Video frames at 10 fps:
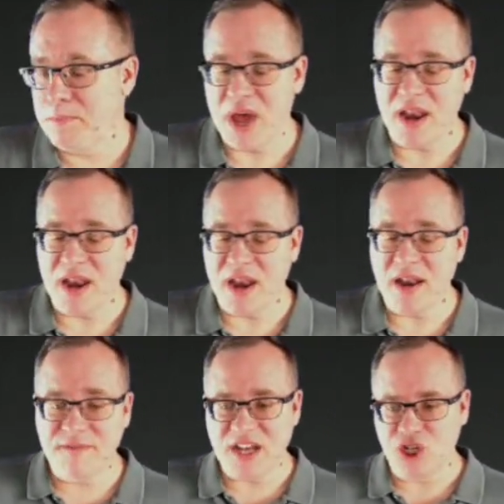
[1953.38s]
But
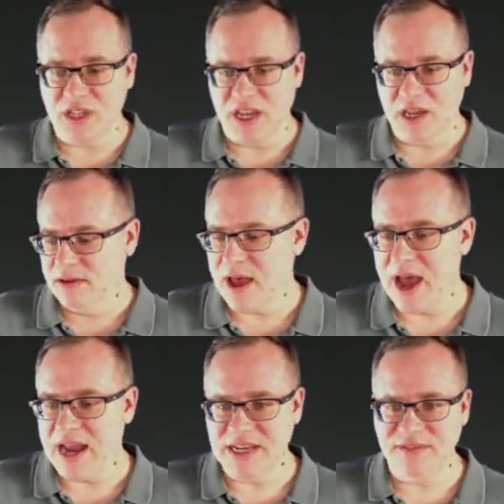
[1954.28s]
eventually,
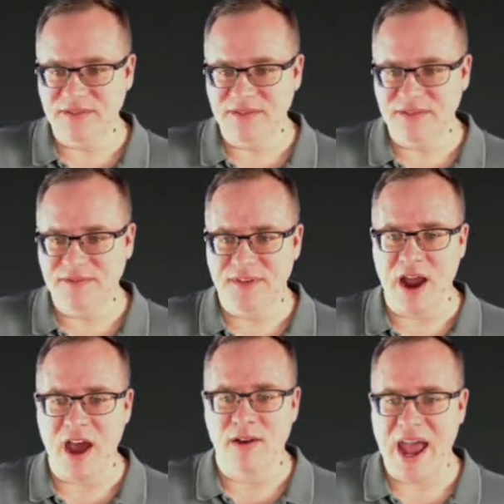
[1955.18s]
I did figure
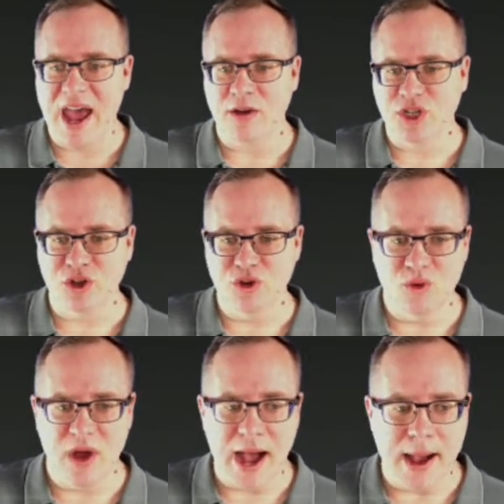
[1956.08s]
out how
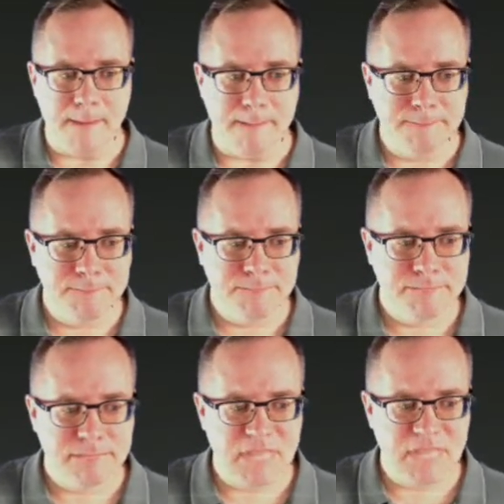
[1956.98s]
to
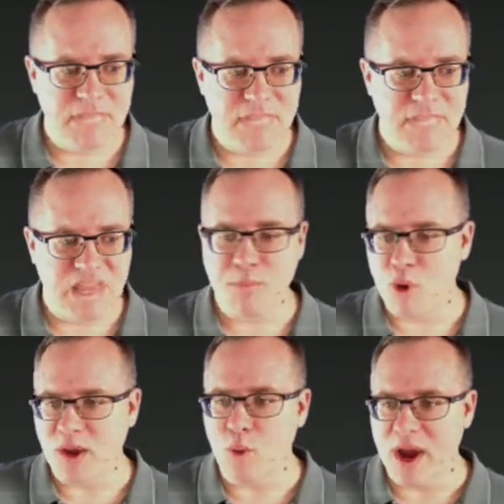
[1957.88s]
get to a
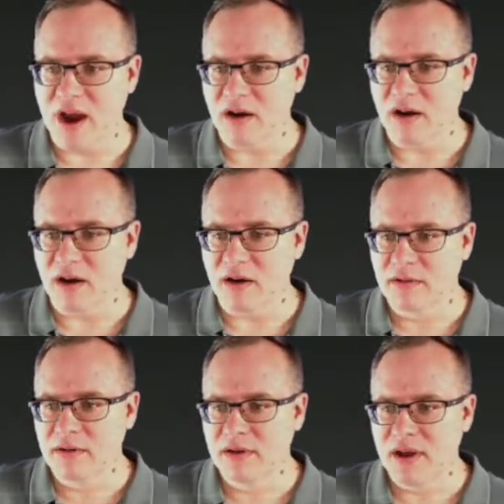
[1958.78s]
point where
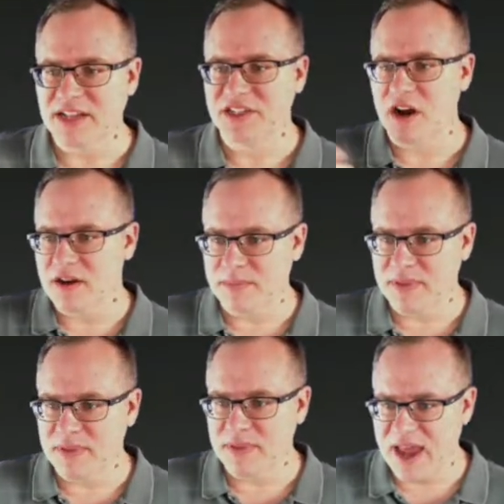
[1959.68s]
I
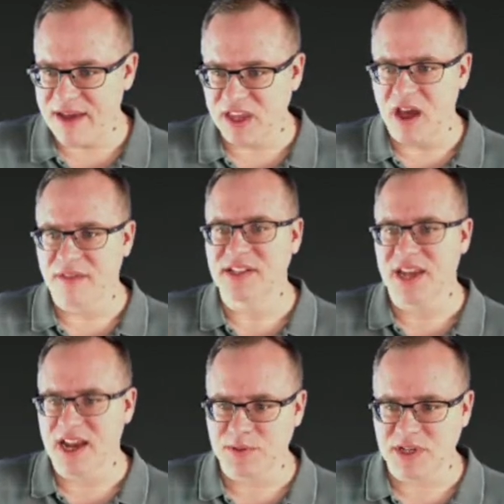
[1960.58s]
started to have the confidence,
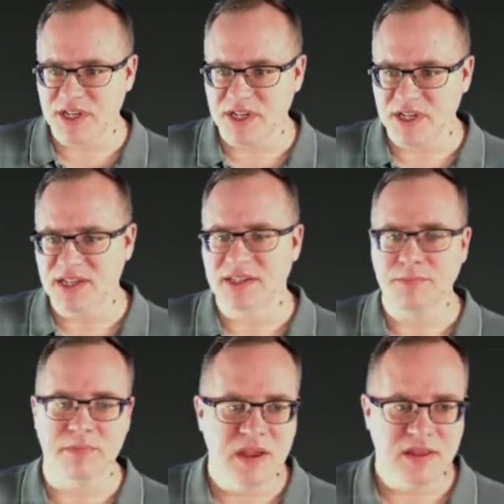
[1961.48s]
the expertise,
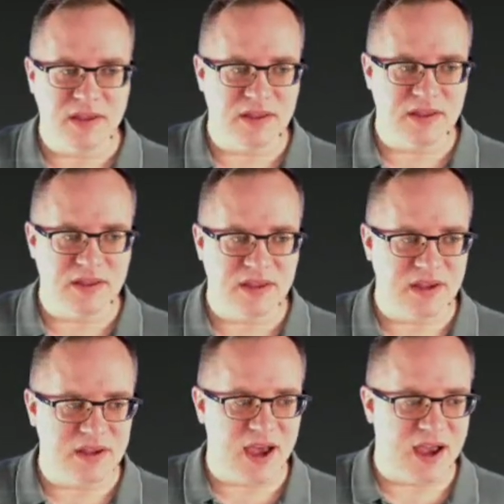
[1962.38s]
and
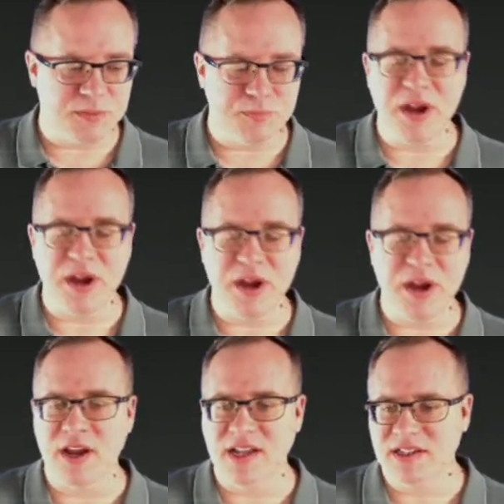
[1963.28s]
the
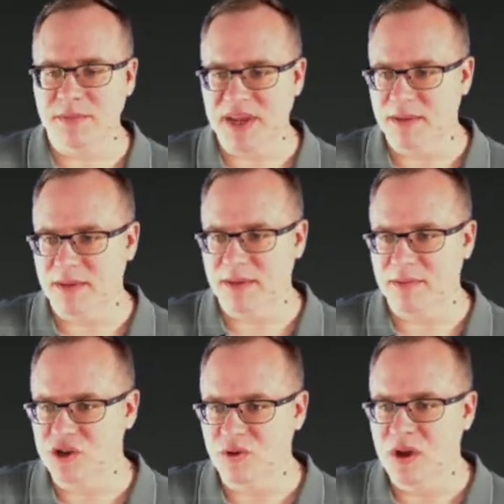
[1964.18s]
experience to be able
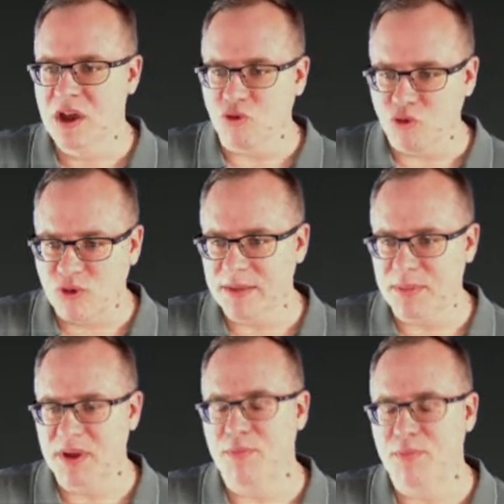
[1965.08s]
to
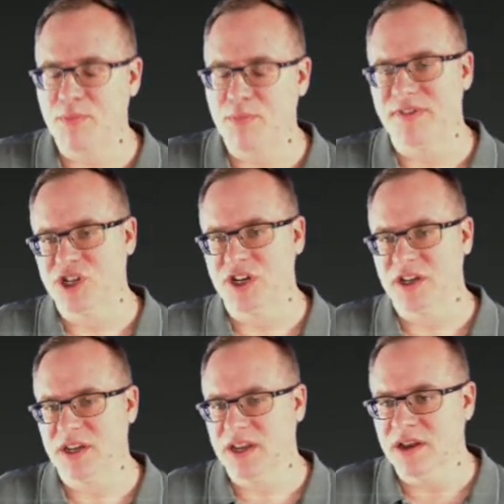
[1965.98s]
really be proficient
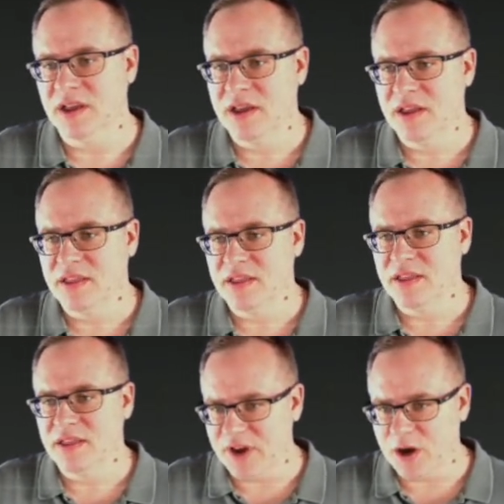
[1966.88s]
in the
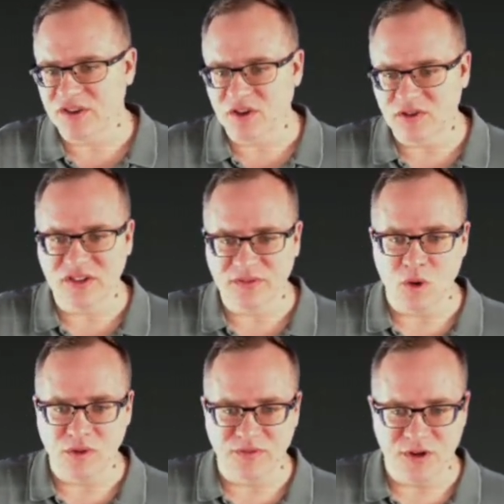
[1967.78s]
various uses of
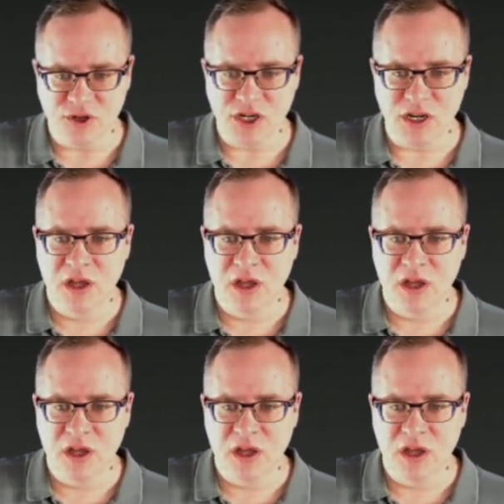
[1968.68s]
ColdFusion.